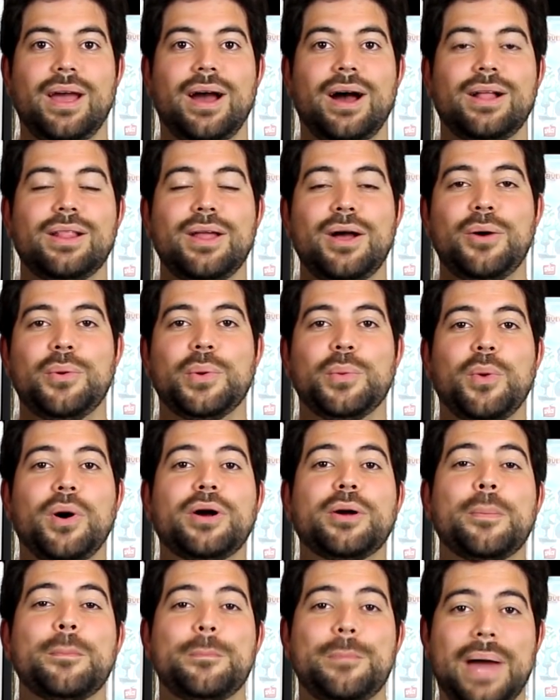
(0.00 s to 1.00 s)
Hello and
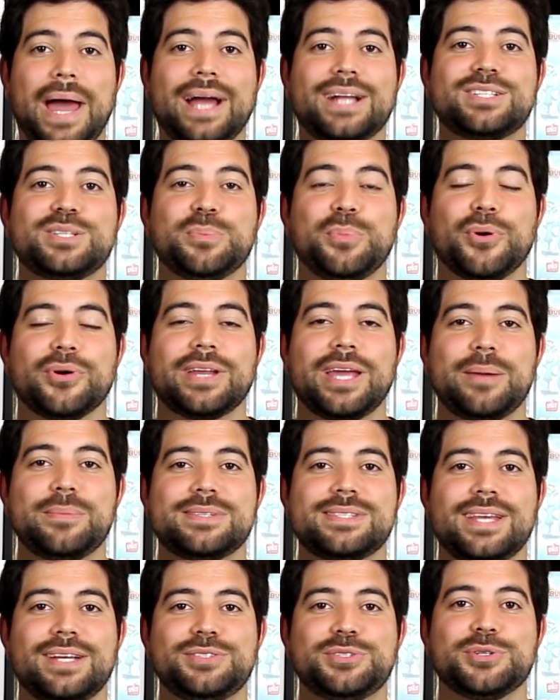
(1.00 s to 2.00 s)
welcome back to Board Game
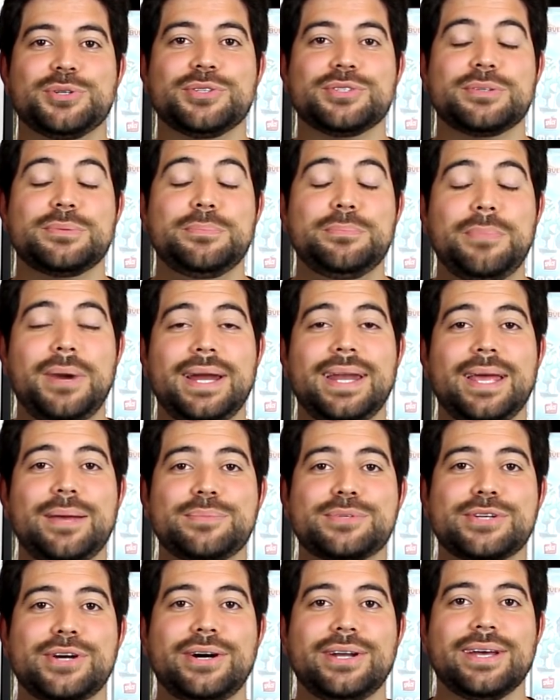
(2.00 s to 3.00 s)
Essentials. My
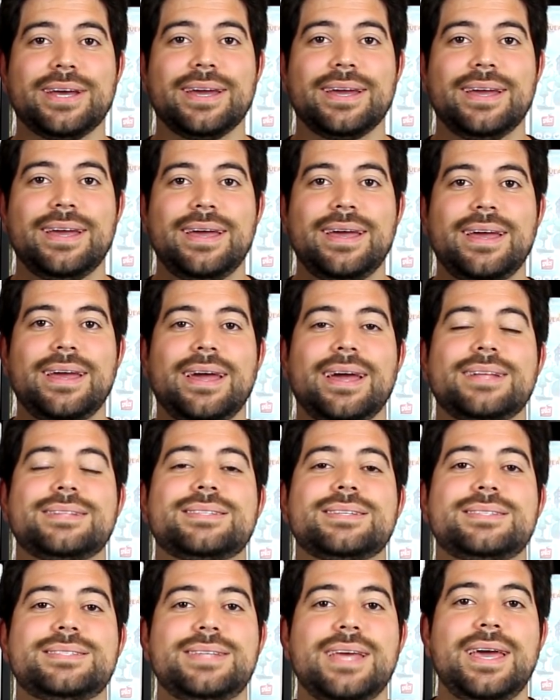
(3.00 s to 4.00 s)
name's Koray, and
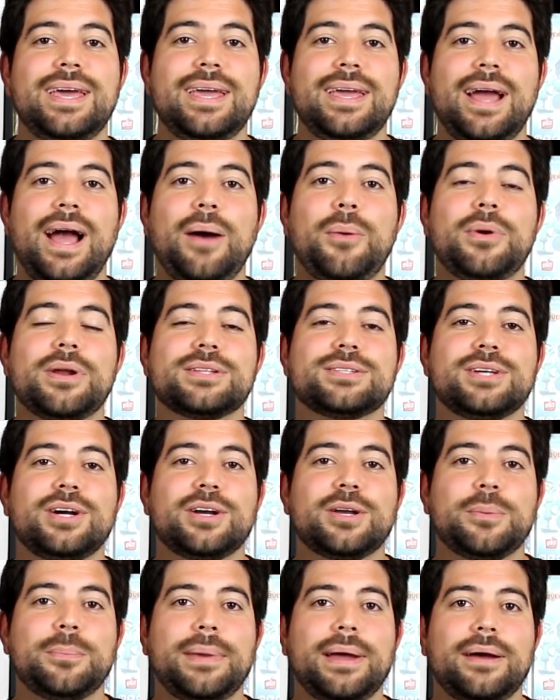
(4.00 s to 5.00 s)
today I want to
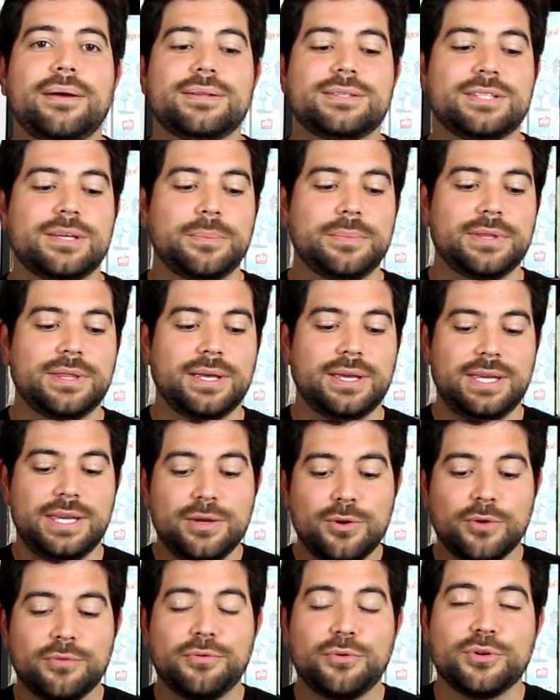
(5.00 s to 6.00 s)
talk about some of the
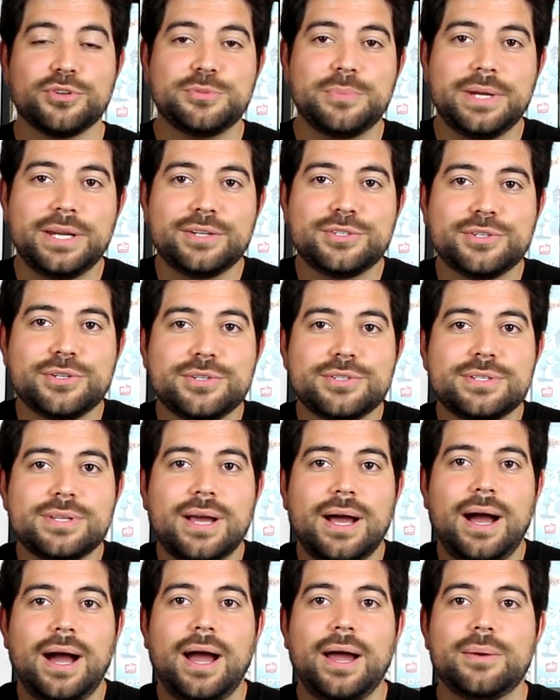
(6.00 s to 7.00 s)
Hero Forge miniatures
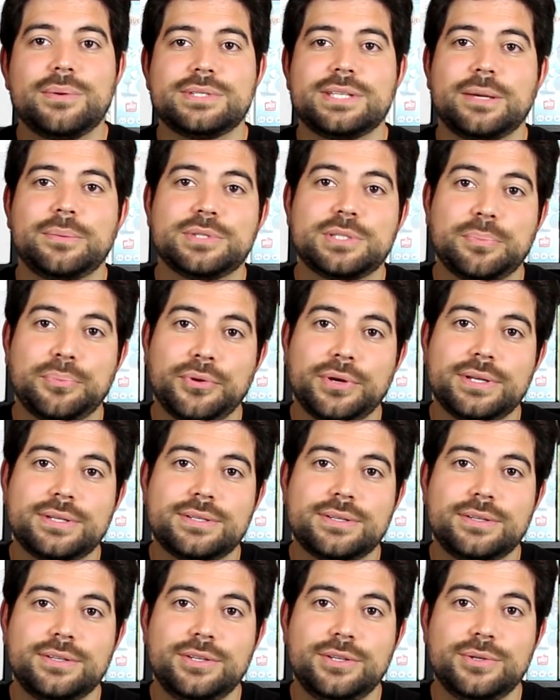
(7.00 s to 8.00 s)
I was able to
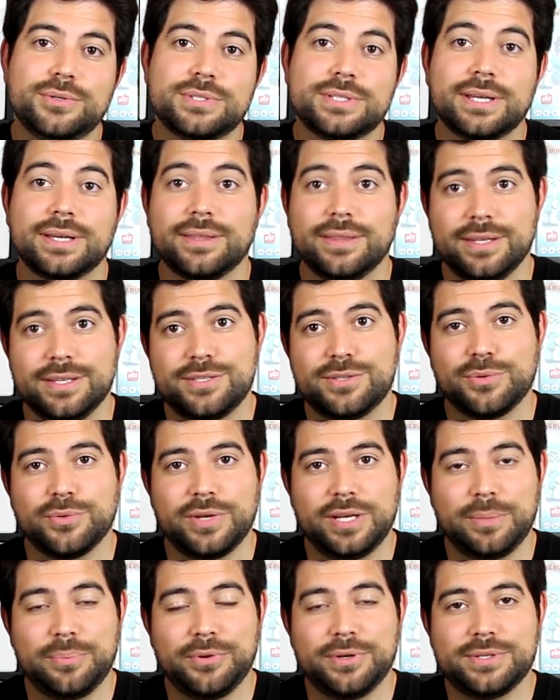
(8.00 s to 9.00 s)
print using this
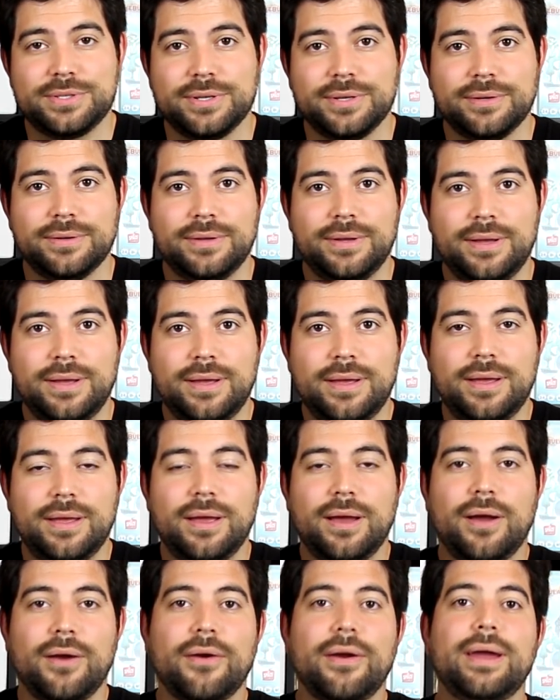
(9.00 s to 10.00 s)
3D printer.
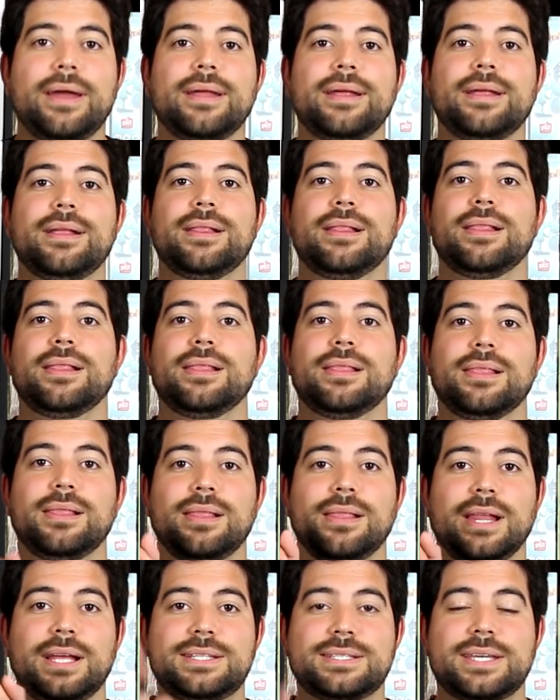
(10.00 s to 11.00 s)
Alright,
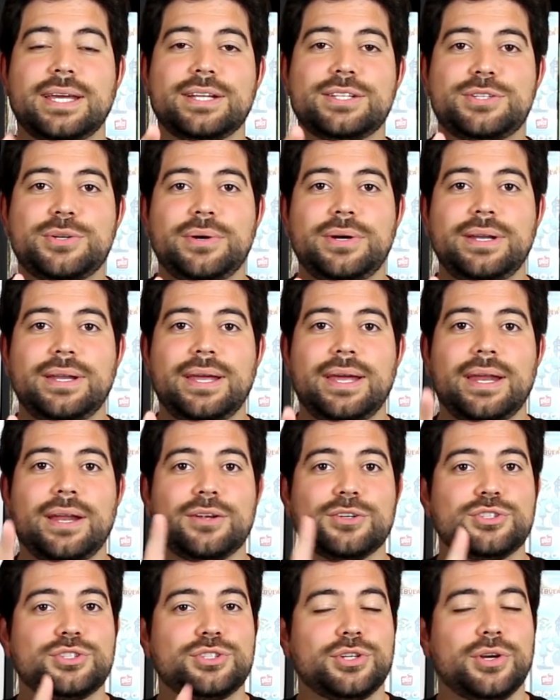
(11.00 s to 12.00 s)
let's get to it and
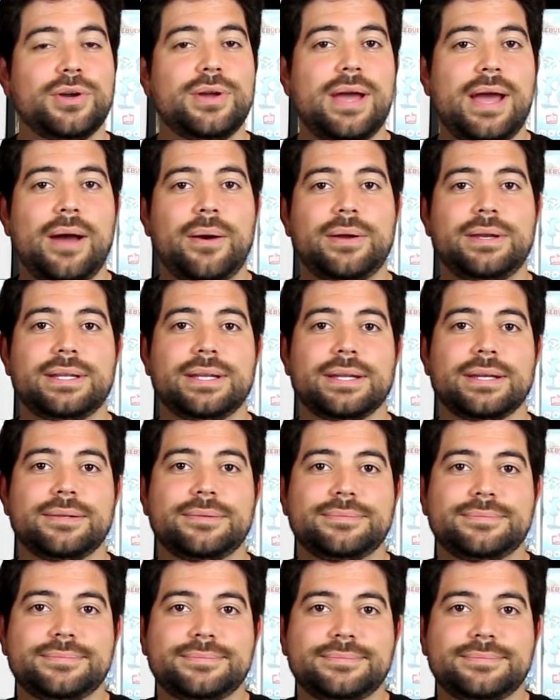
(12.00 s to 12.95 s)
I'll show you how I did it.